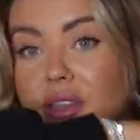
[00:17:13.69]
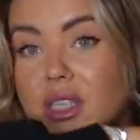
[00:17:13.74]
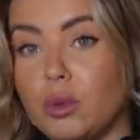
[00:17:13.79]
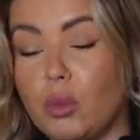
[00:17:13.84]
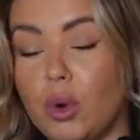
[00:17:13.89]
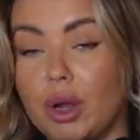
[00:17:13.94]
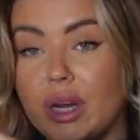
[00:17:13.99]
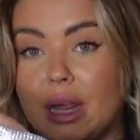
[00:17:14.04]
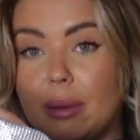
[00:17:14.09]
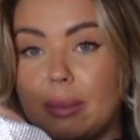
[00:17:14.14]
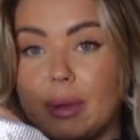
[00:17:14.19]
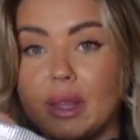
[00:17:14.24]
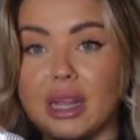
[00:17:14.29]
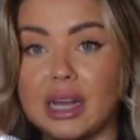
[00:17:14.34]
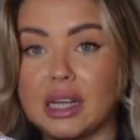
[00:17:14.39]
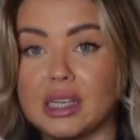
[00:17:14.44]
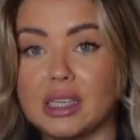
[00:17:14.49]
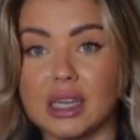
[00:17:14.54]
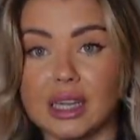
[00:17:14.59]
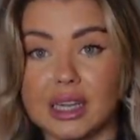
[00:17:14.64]
to worry about
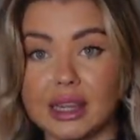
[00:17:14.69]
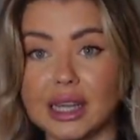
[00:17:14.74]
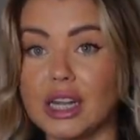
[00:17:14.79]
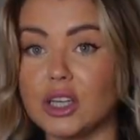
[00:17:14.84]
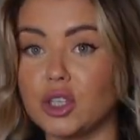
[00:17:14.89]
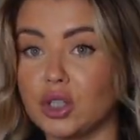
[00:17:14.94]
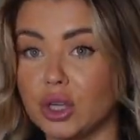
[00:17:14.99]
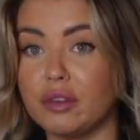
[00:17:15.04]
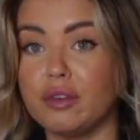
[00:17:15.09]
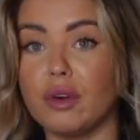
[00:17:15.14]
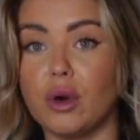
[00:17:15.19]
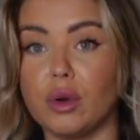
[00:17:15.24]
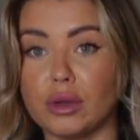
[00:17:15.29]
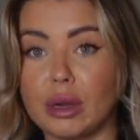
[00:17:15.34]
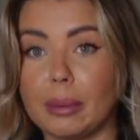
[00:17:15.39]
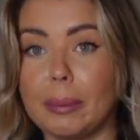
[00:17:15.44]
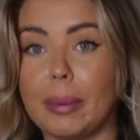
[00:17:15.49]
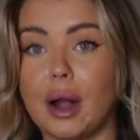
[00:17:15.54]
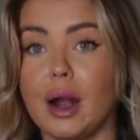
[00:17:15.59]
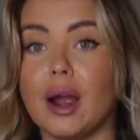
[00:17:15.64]
this like literally falling
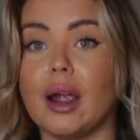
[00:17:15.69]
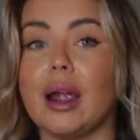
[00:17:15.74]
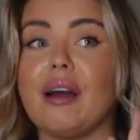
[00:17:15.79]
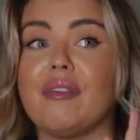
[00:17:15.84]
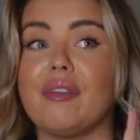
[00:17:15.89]
apart.